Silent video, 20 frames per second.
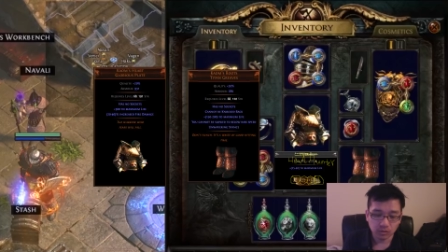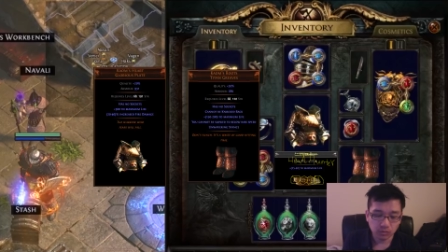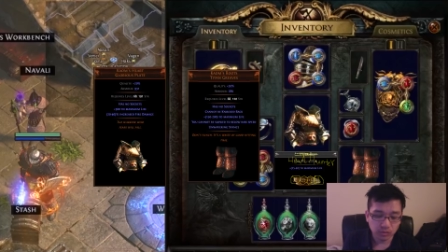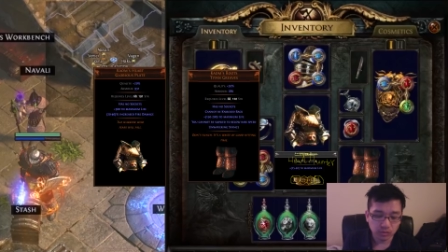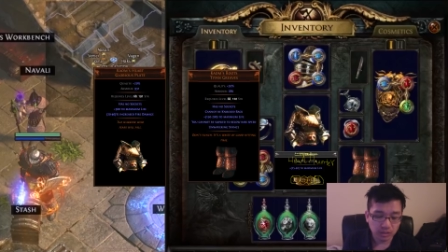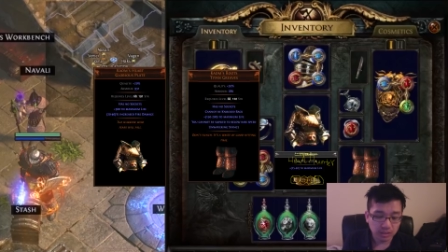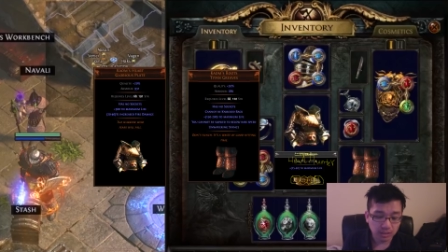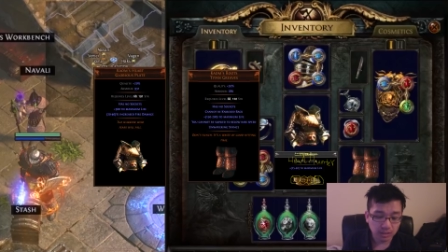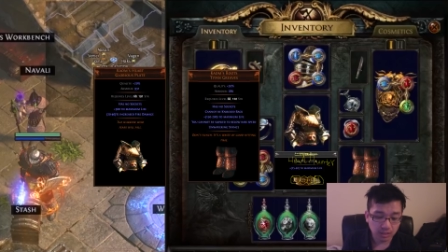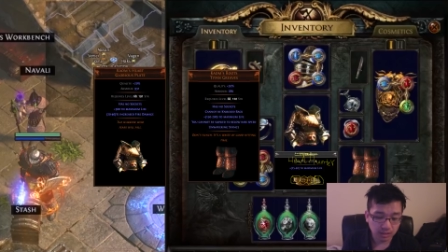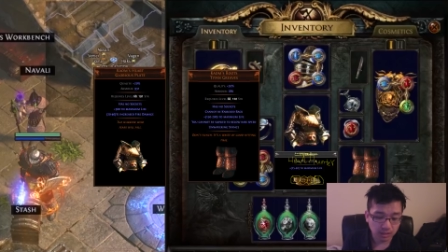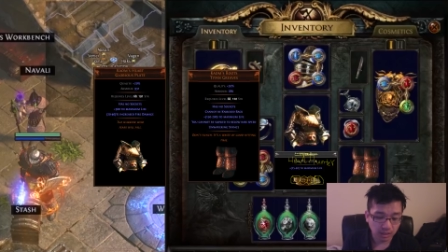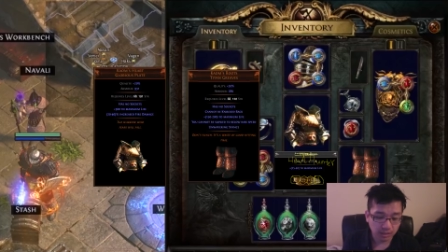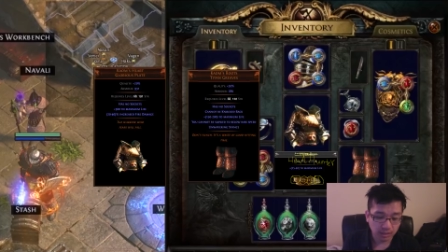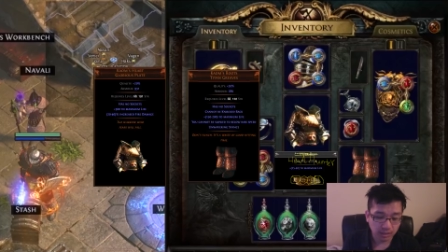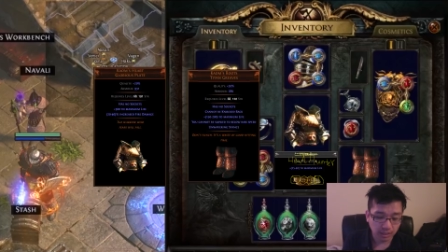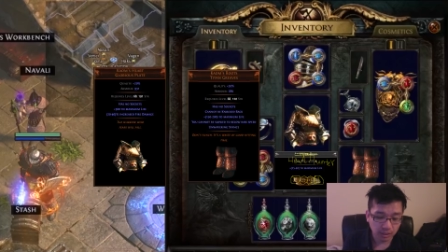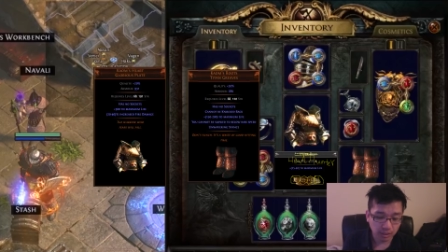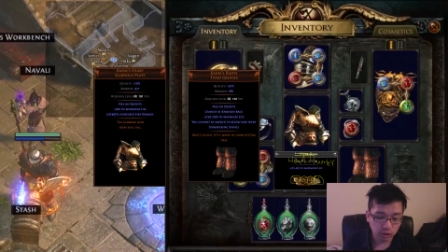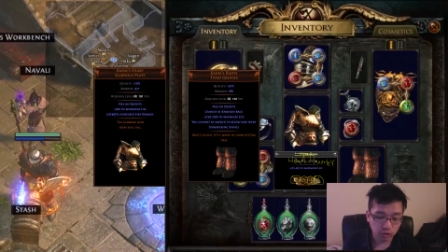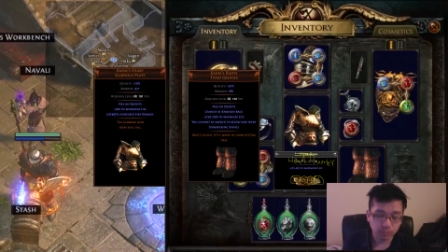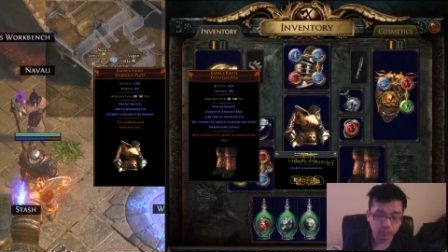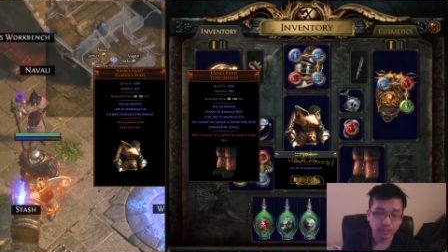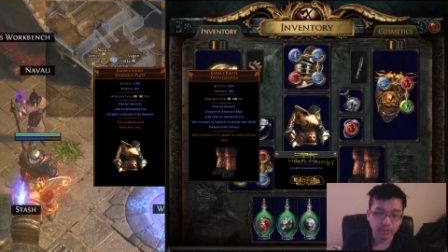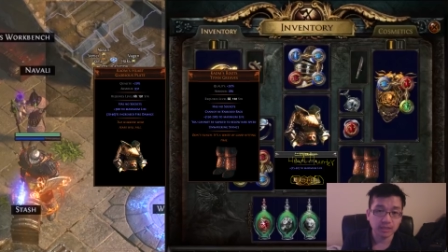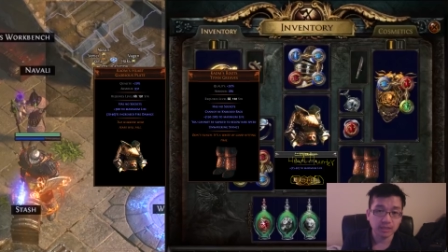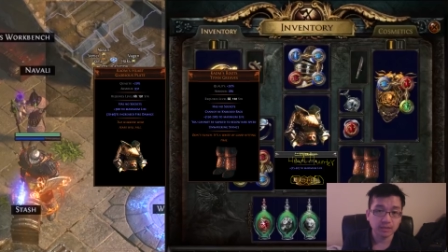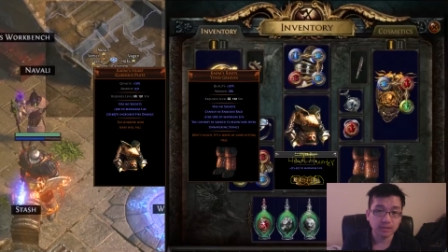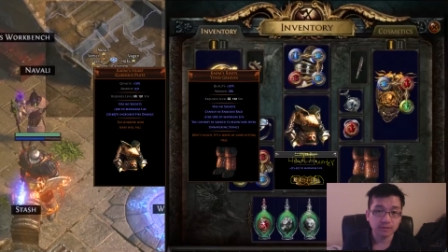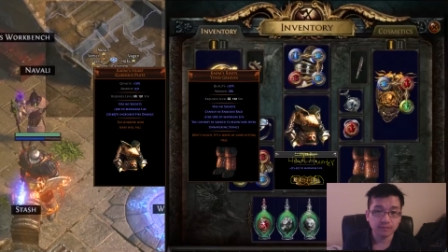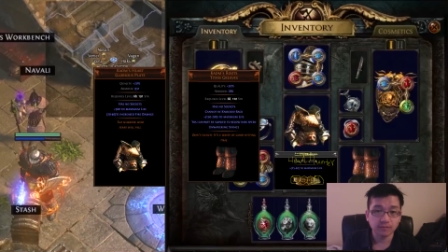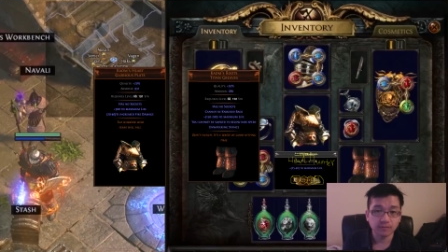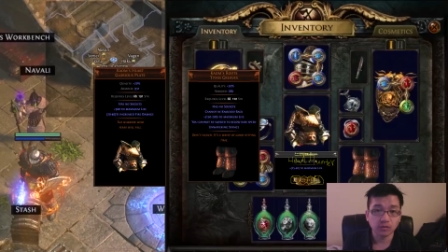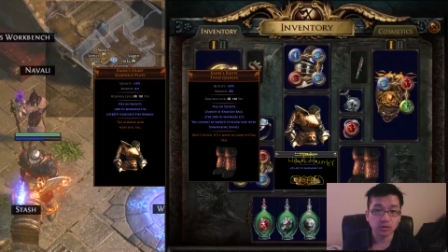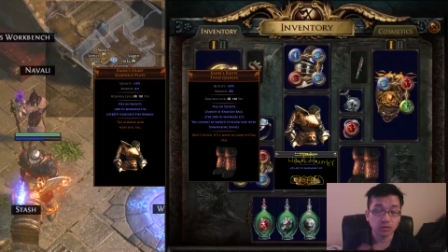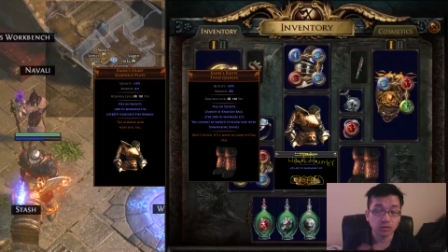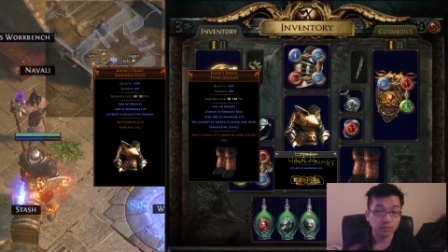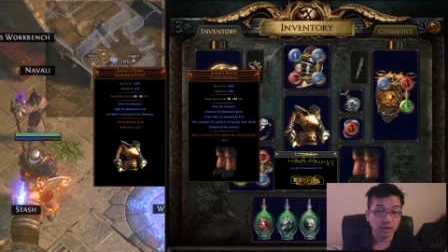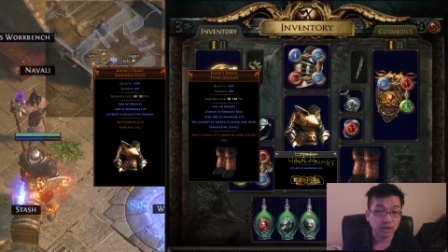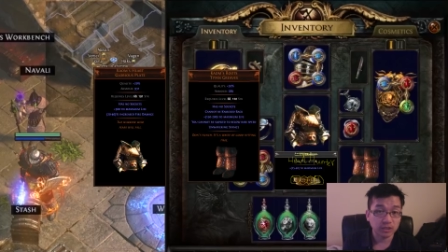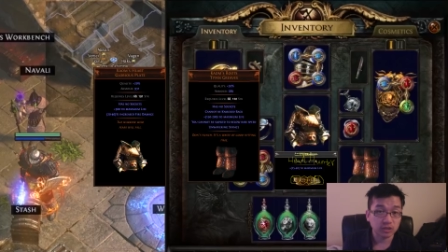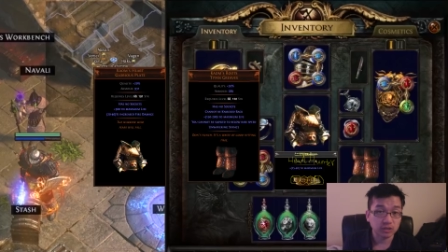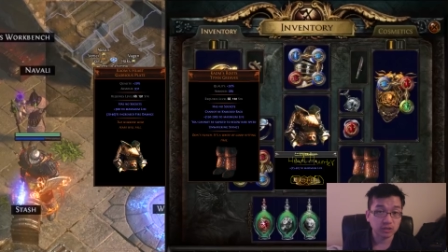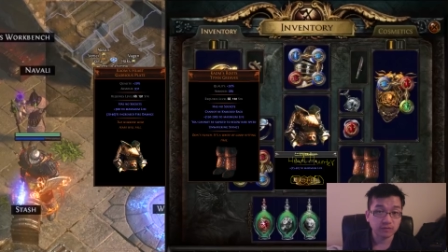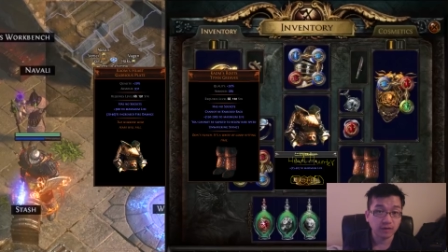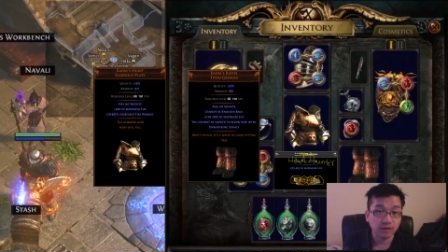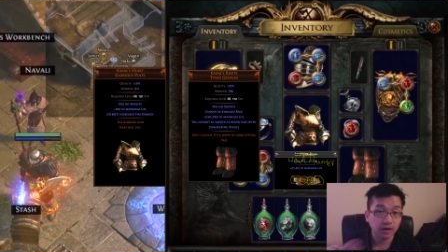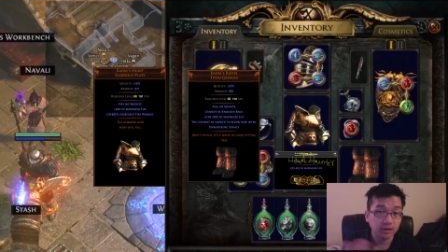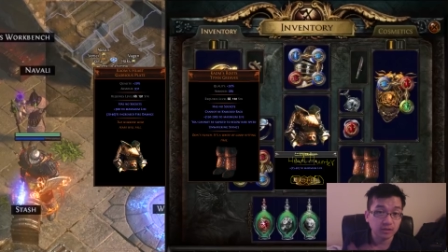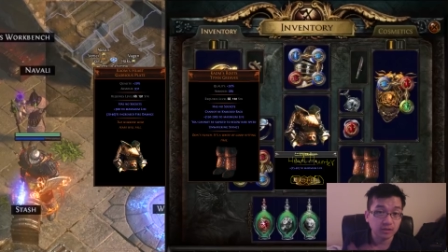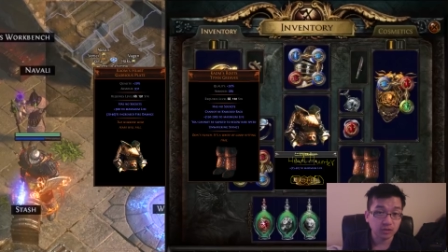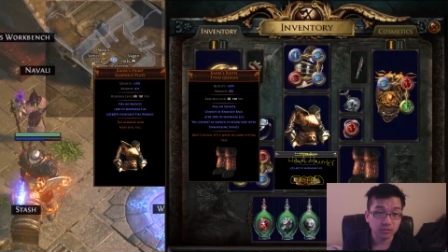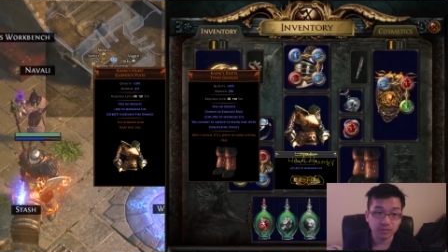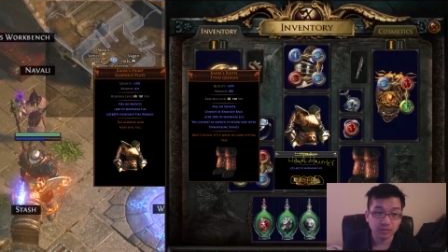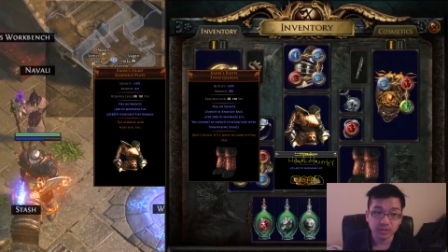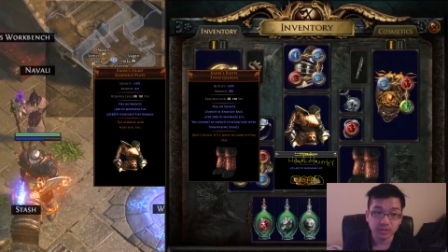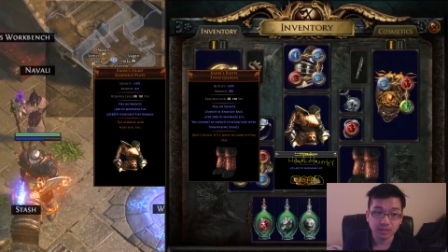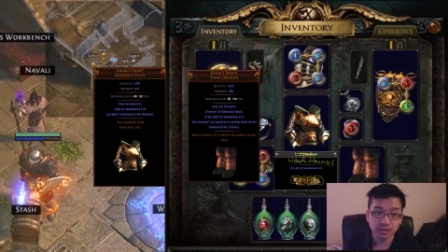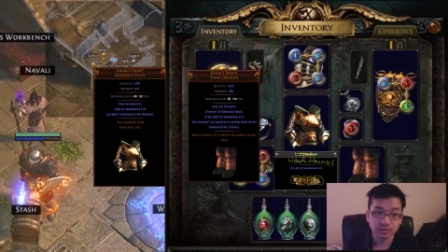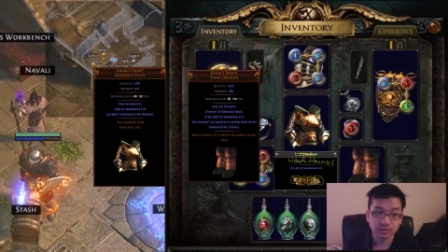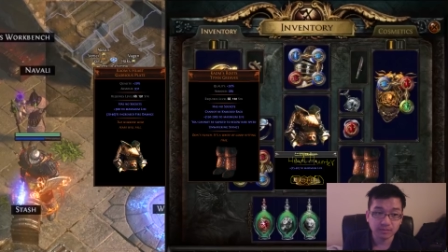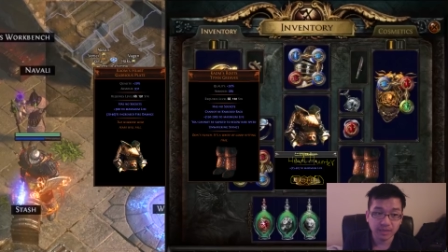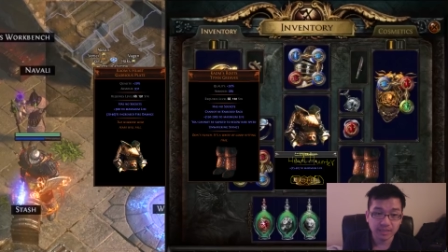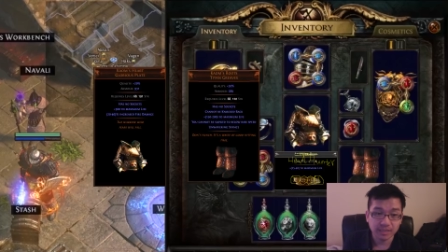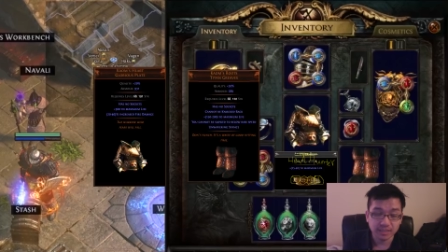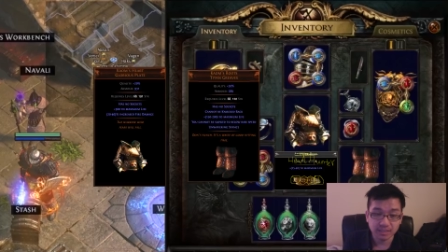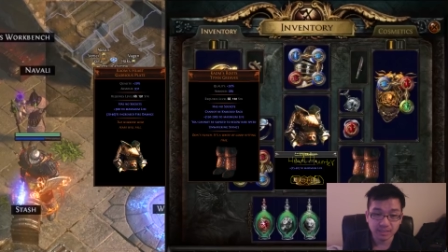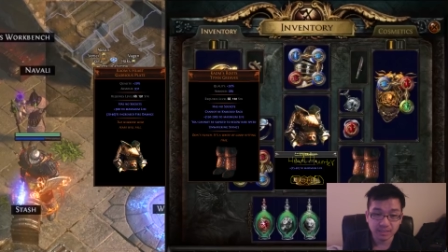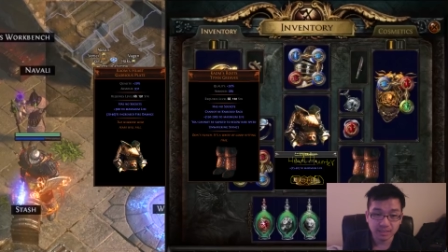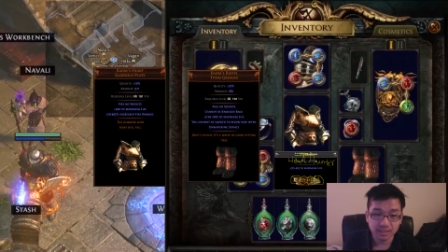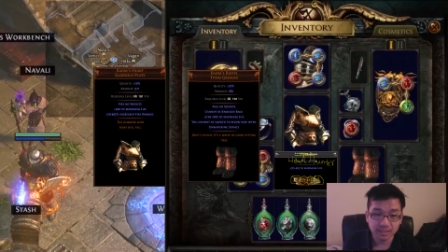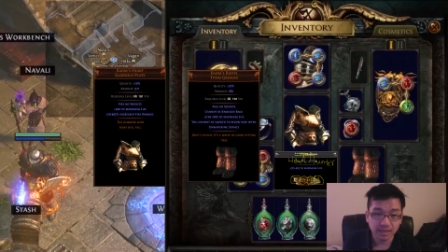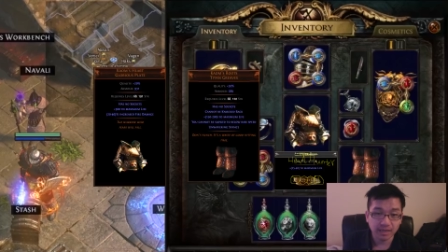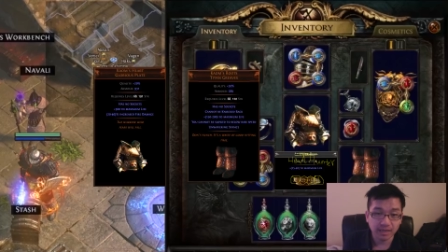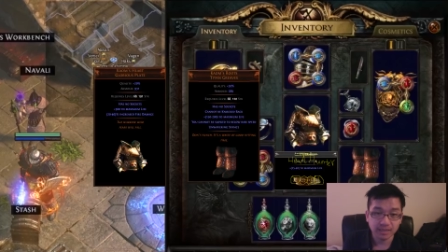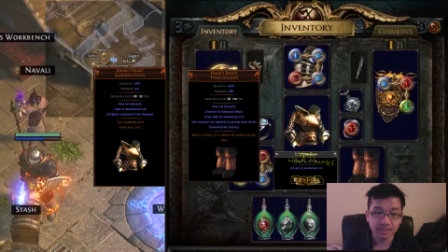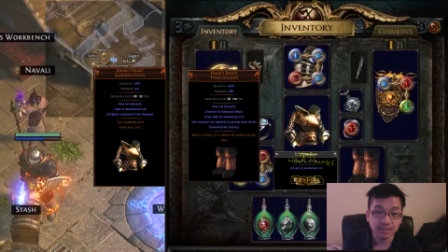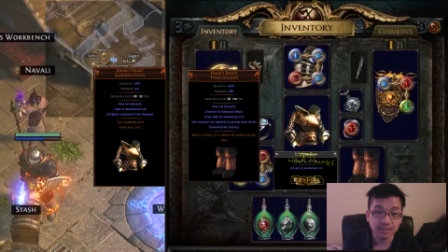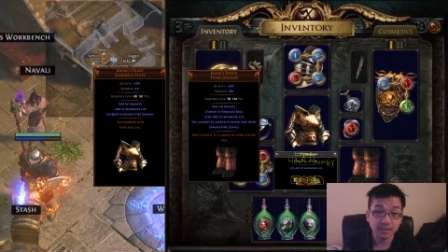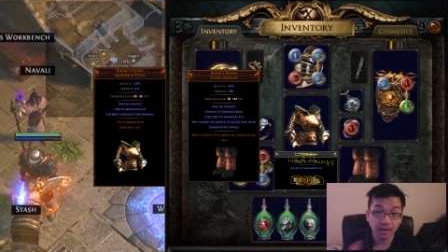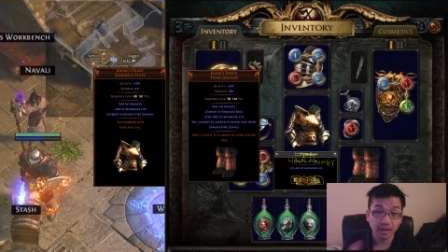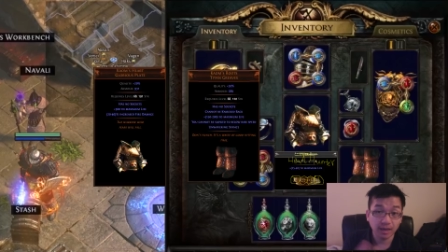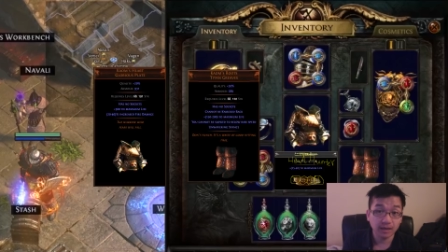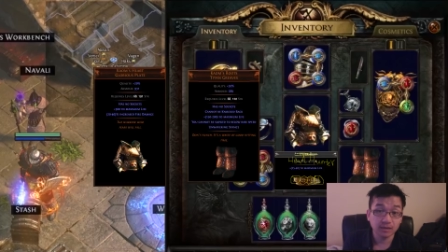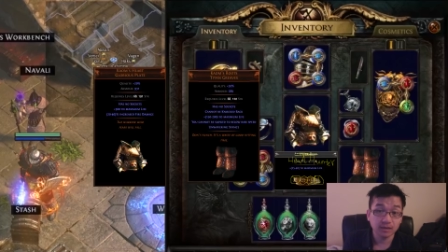You need a lot of HP for the Righteous Fire to be amazingly tanky